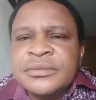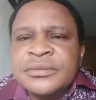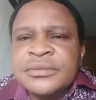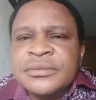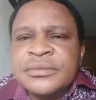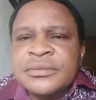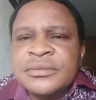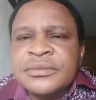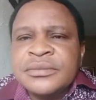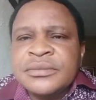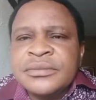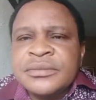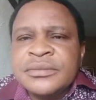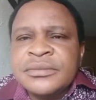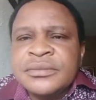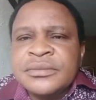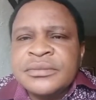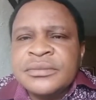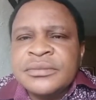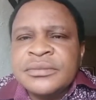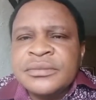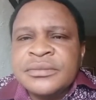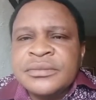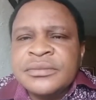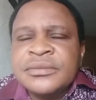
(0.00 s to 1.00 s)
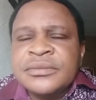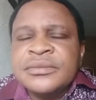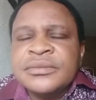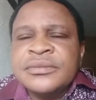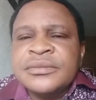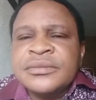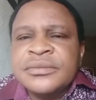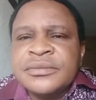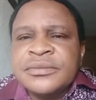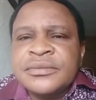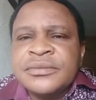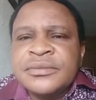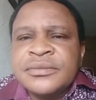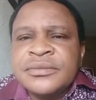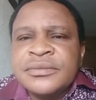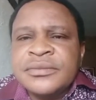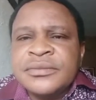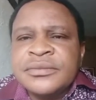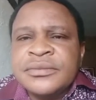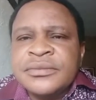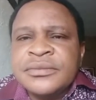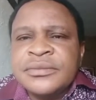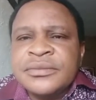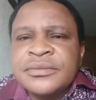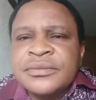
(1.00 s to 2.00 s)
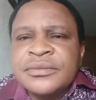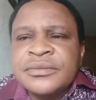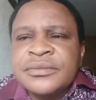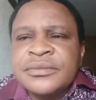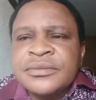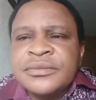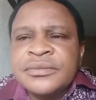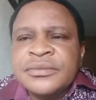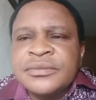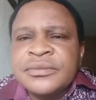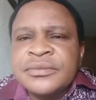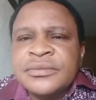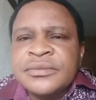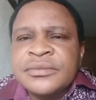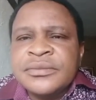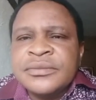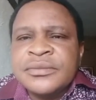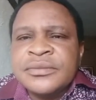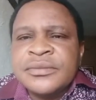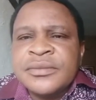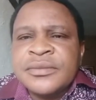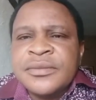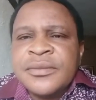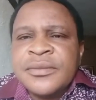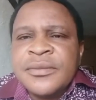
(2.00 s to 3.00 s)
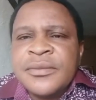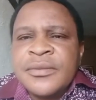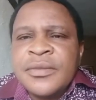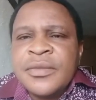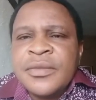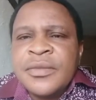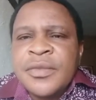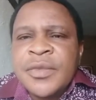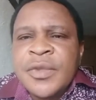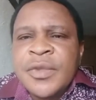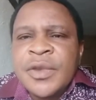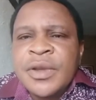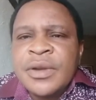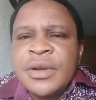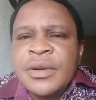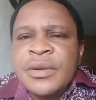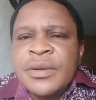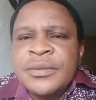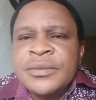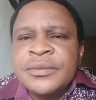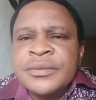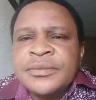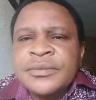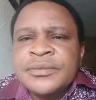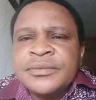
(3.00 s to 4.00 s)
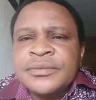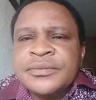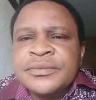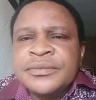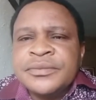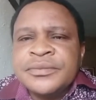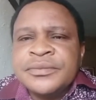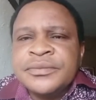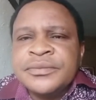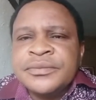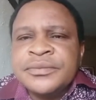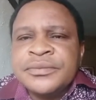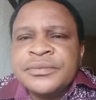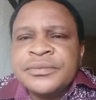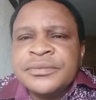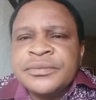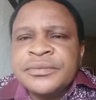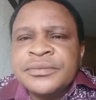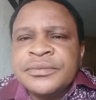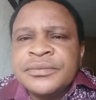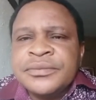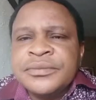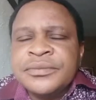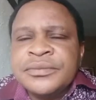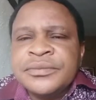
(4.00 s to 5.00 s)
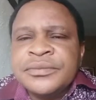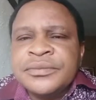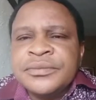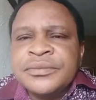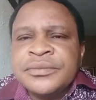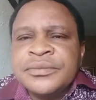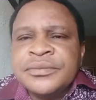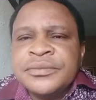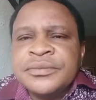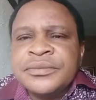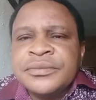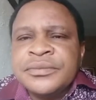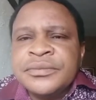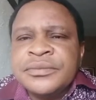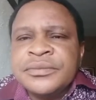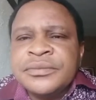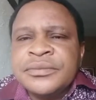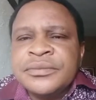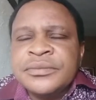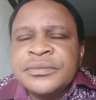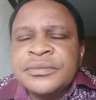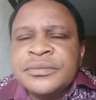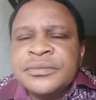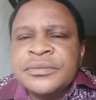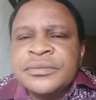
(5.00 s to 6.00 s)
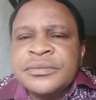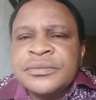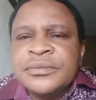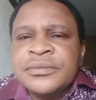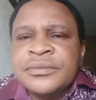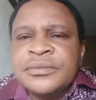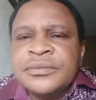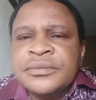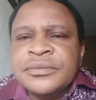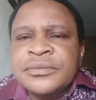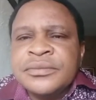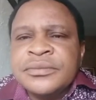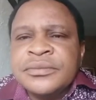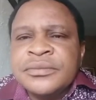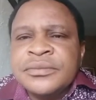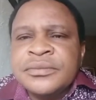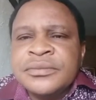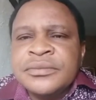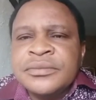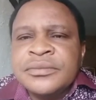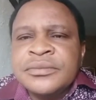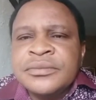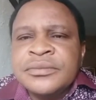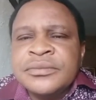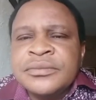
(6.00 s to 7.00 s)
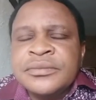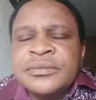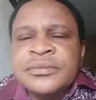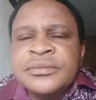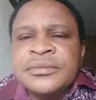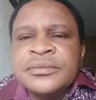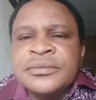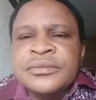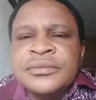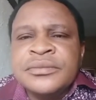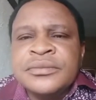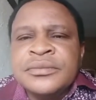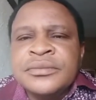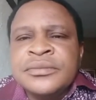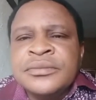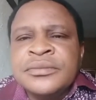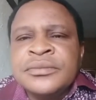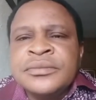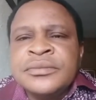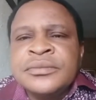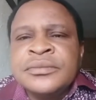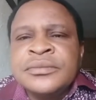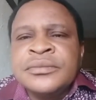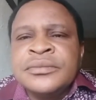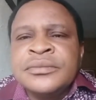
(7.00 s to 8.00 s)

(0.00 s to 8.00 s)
No words are spoken by the person on screen.